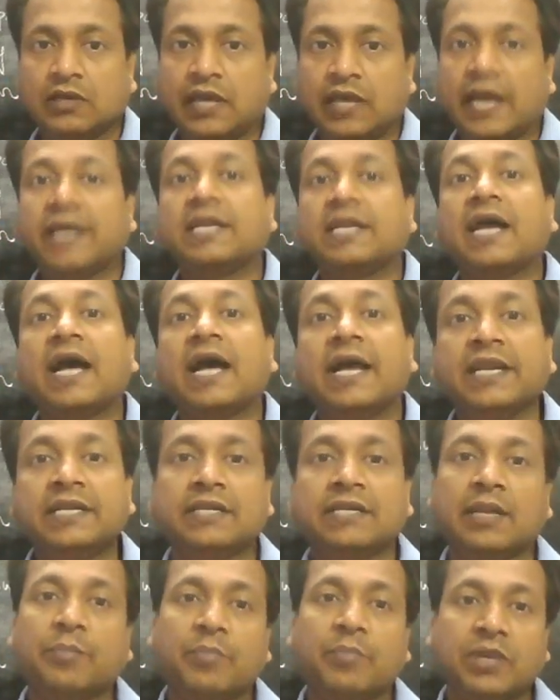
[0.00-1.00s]
at high
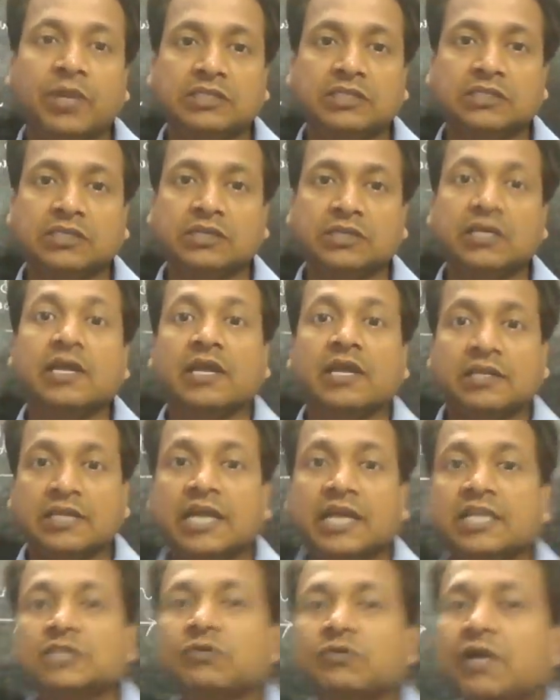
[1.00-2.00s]
temperature.
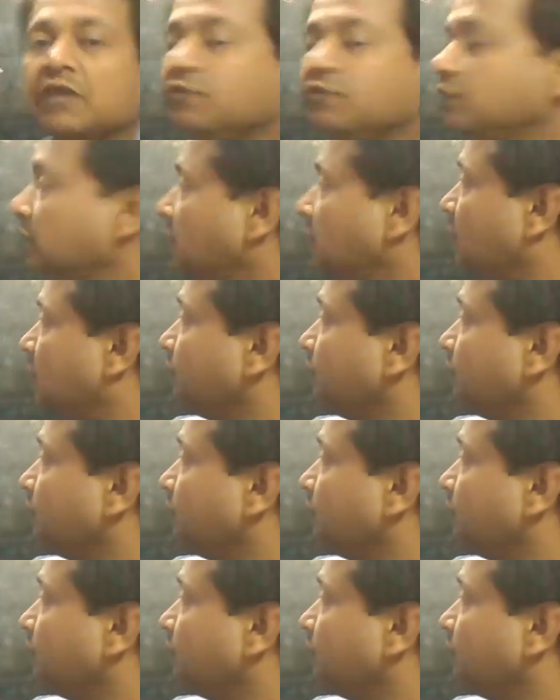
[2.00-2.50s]
That is why we have